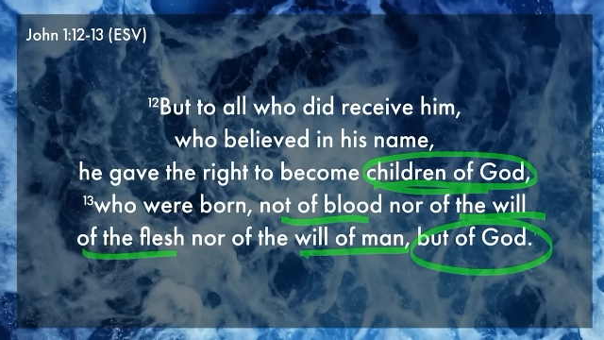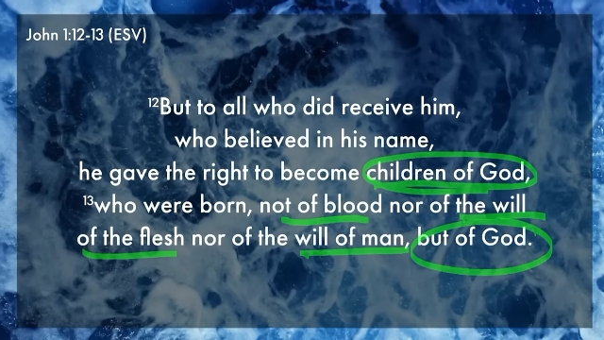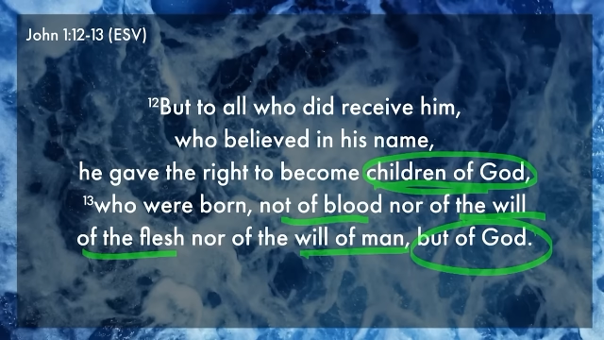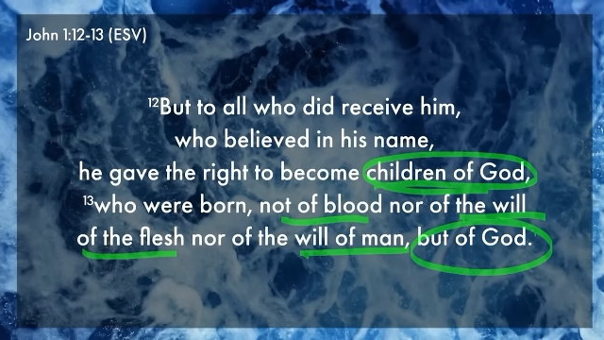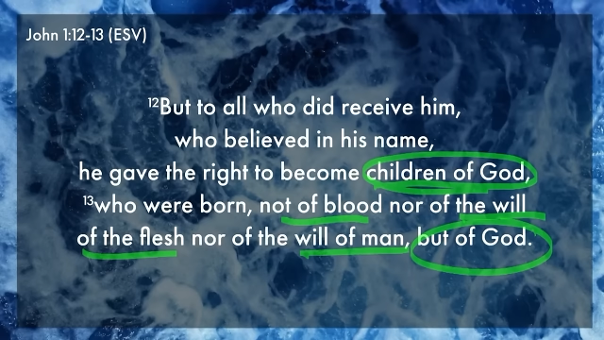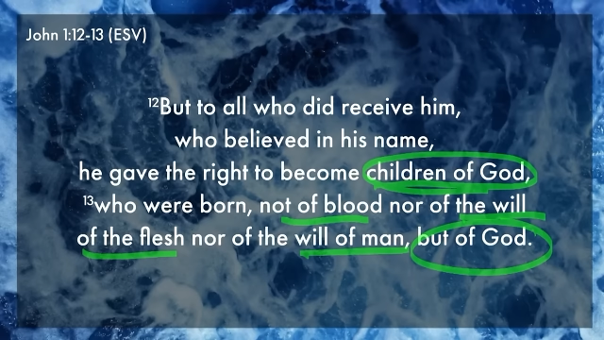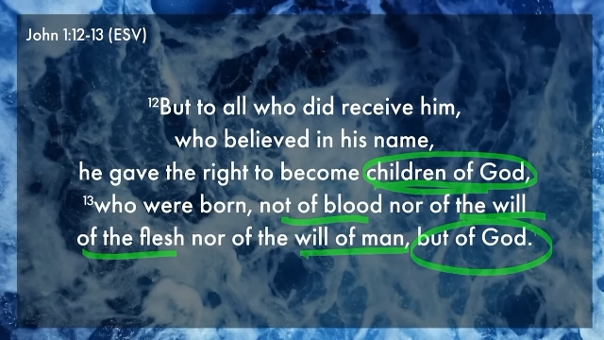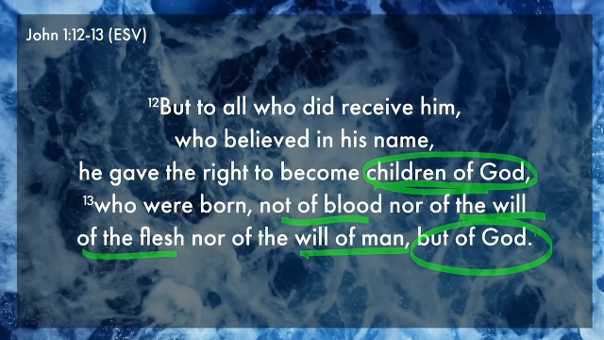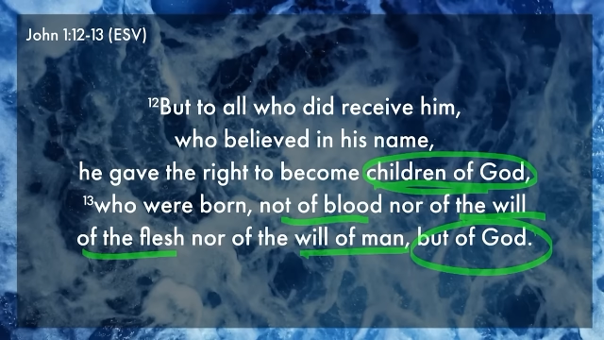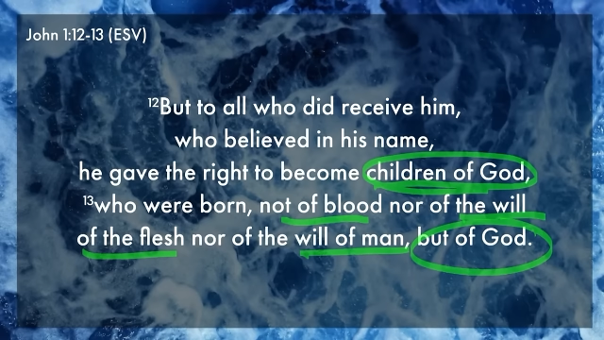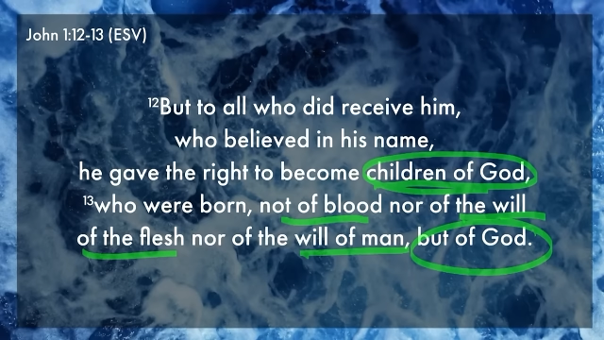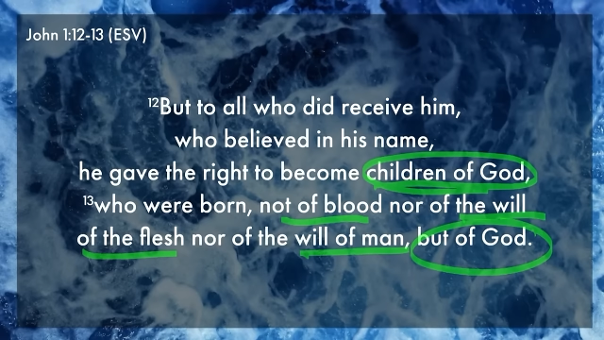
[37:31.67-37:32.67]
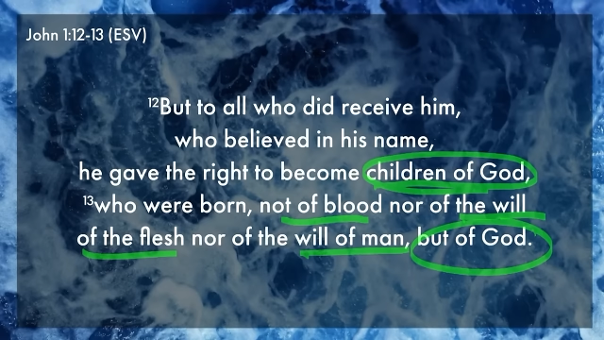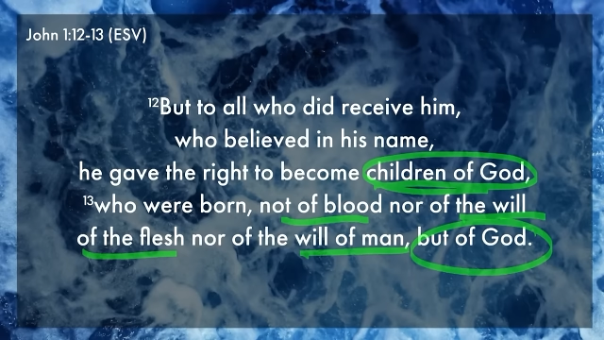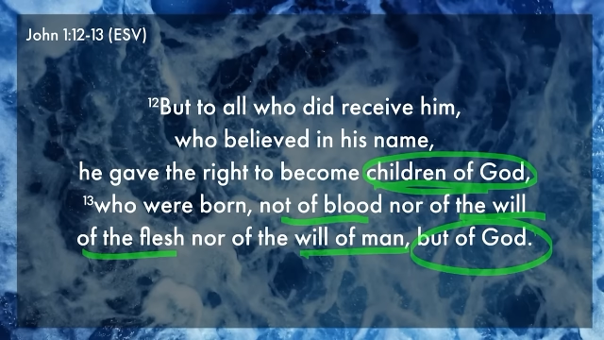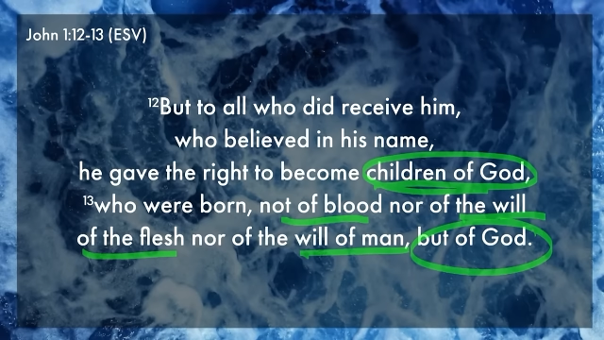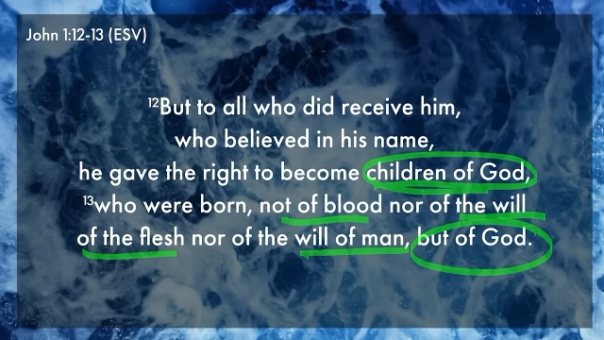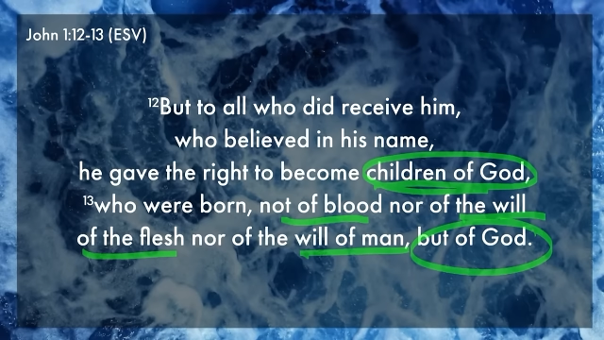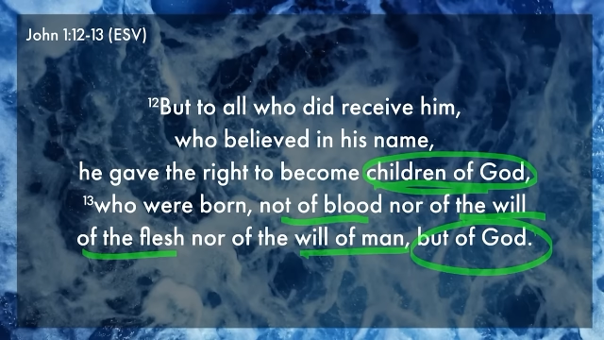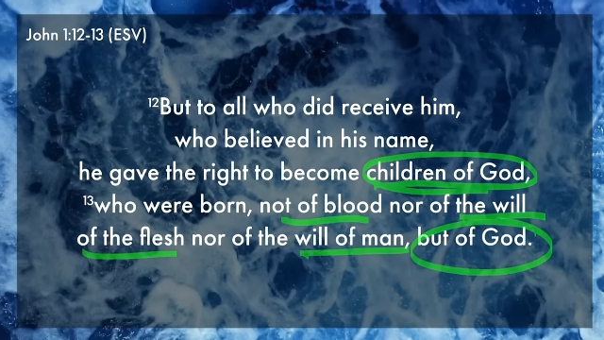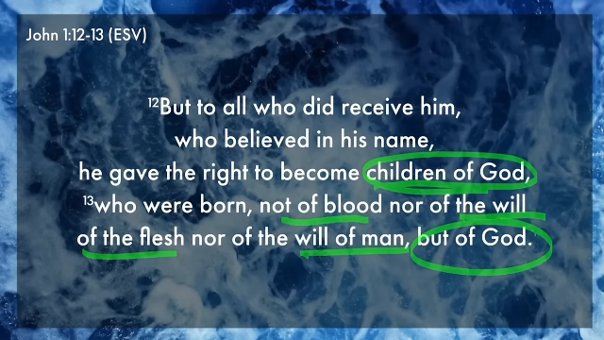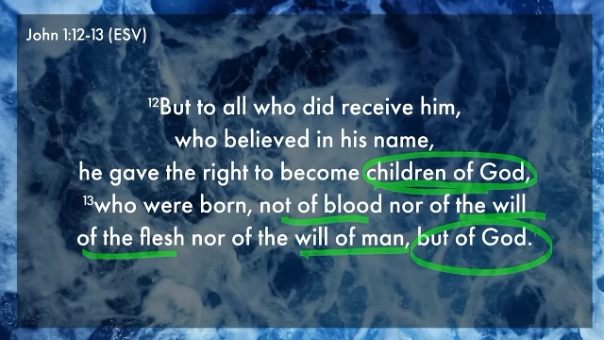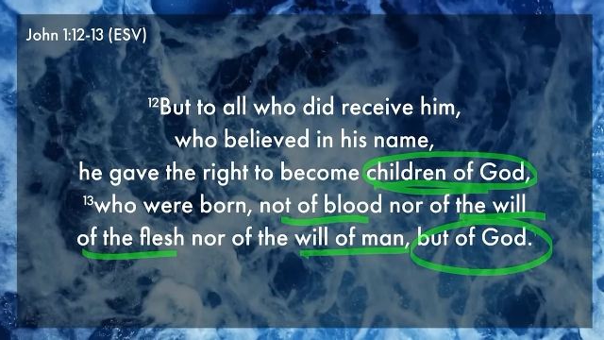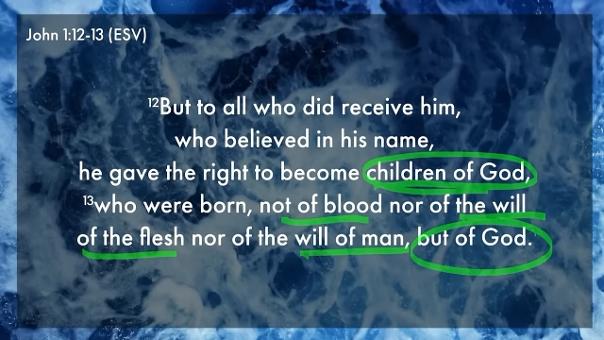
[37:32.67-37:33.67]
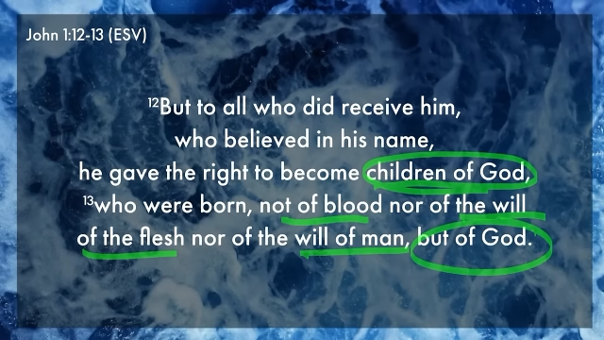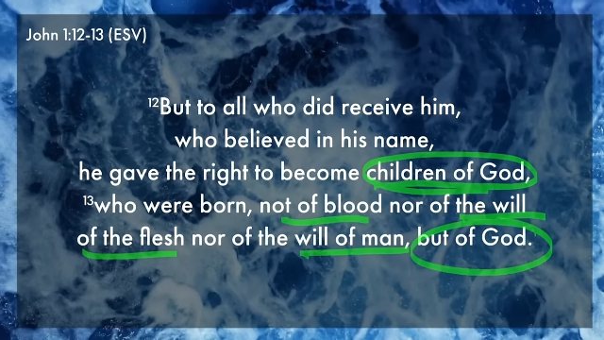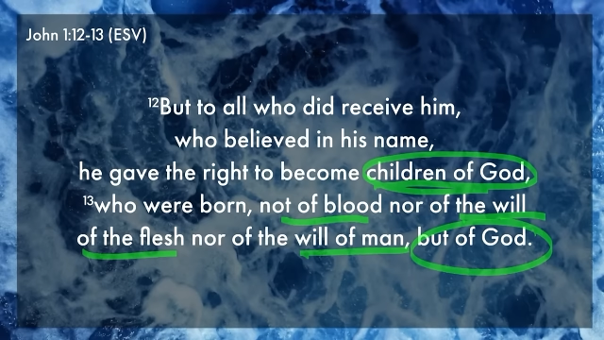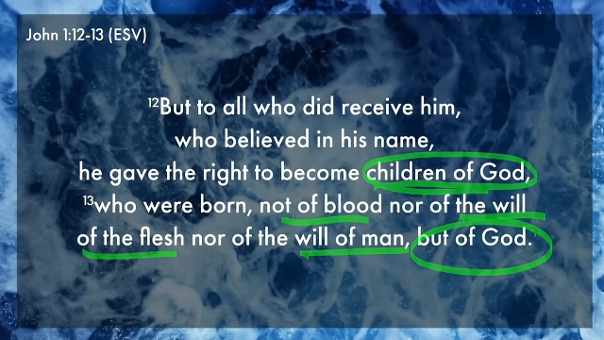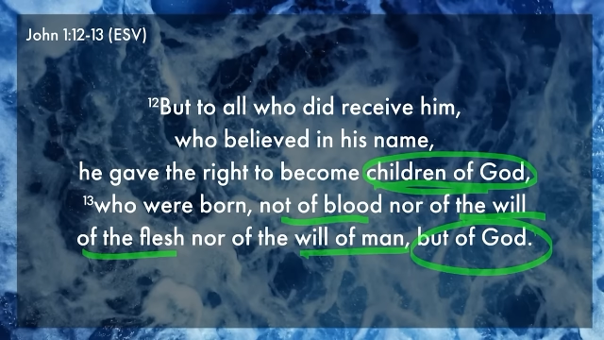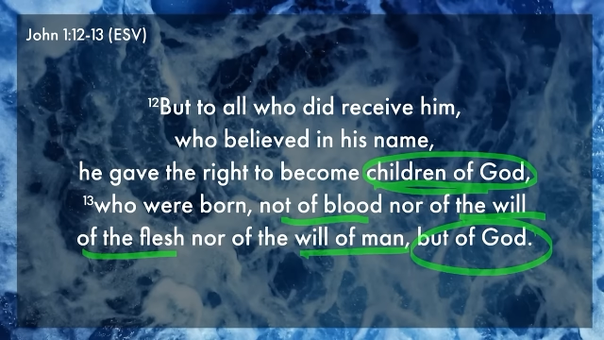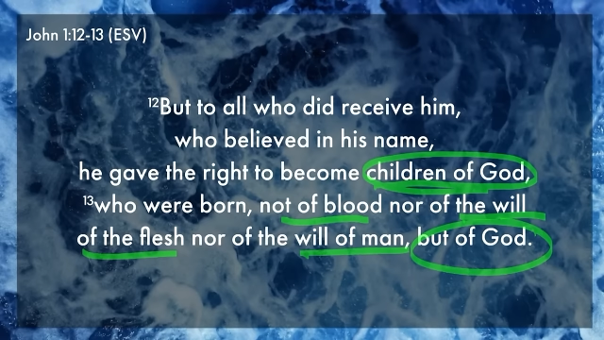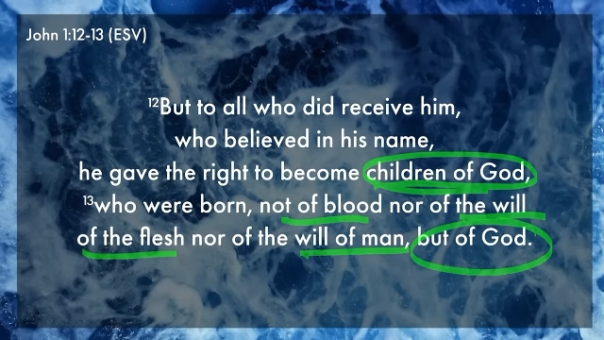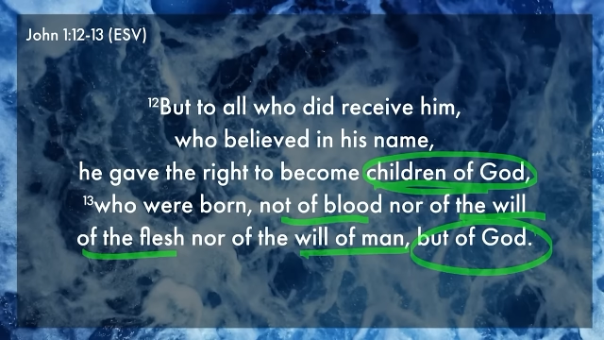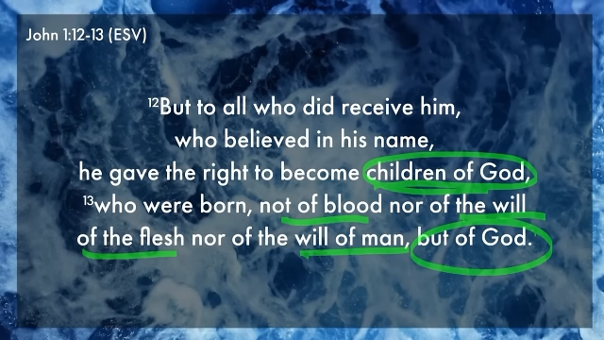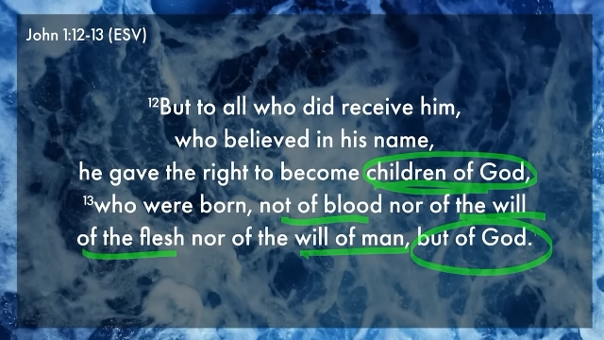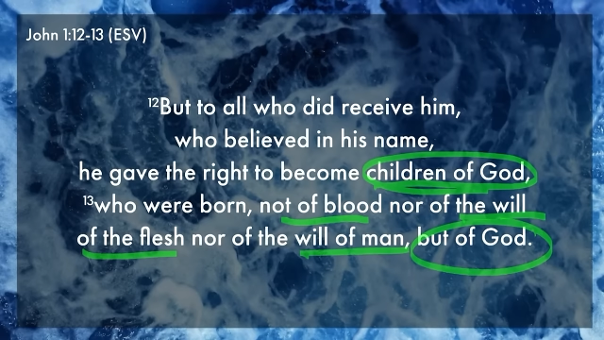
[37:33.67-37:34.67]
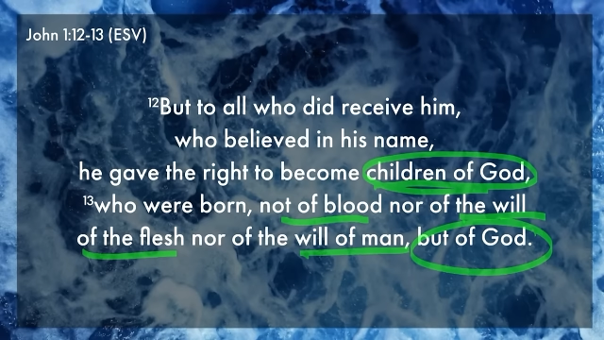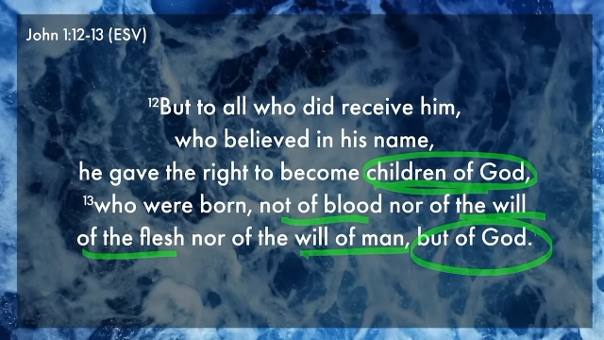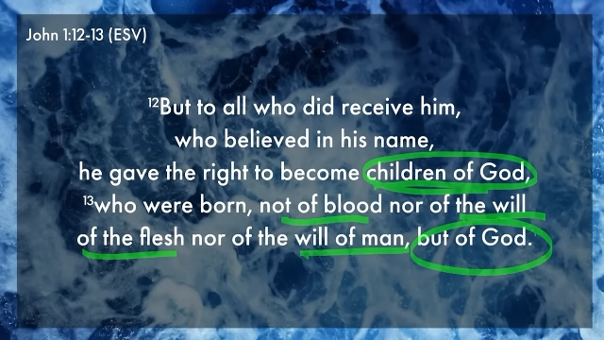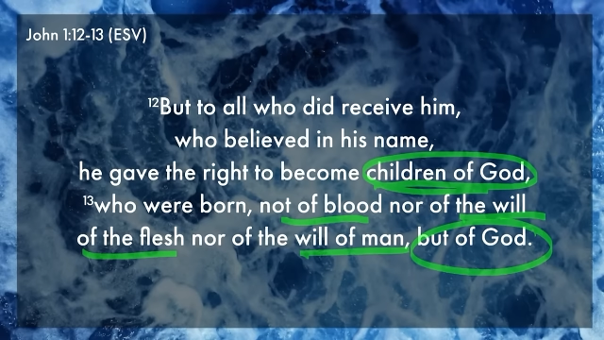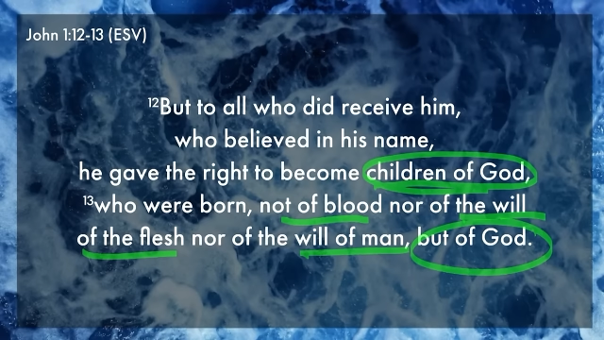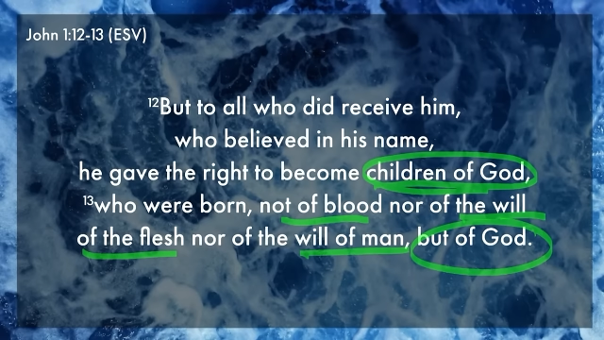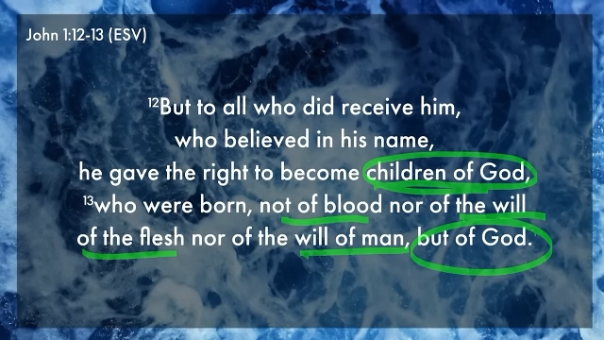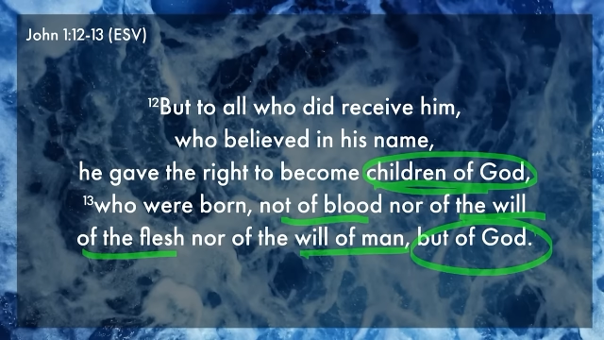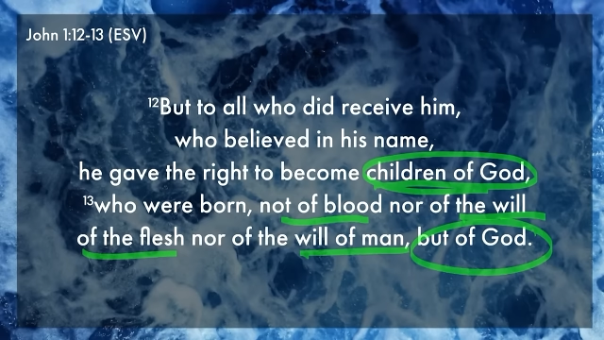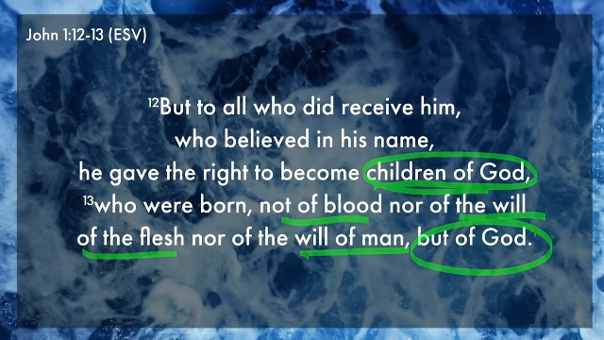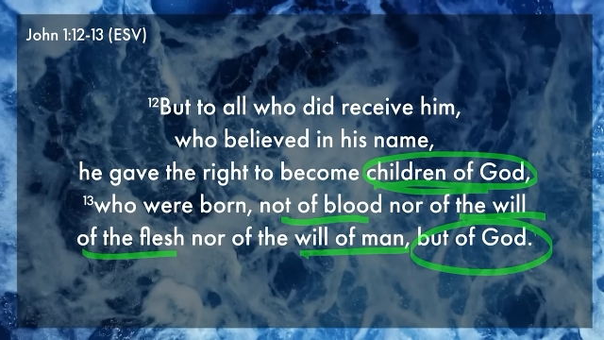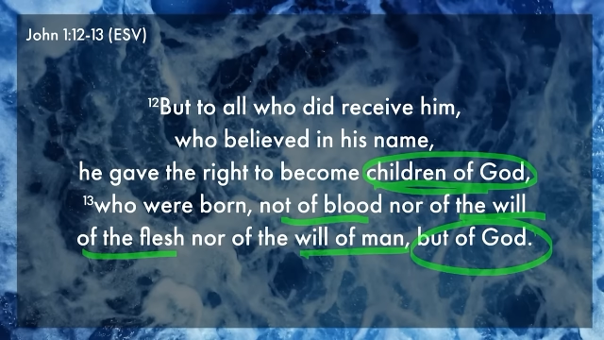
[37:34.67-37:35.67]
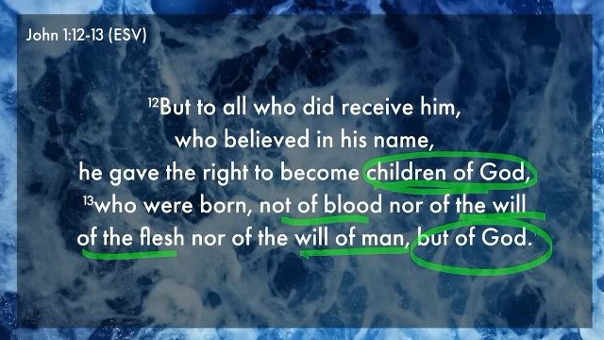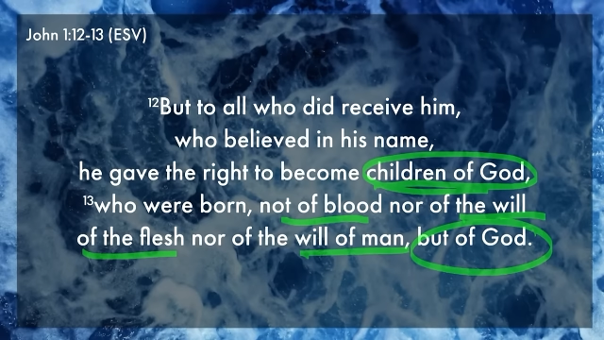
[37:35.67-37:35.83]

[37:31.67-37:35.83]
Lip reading: No face is visible, so there are no lips to read.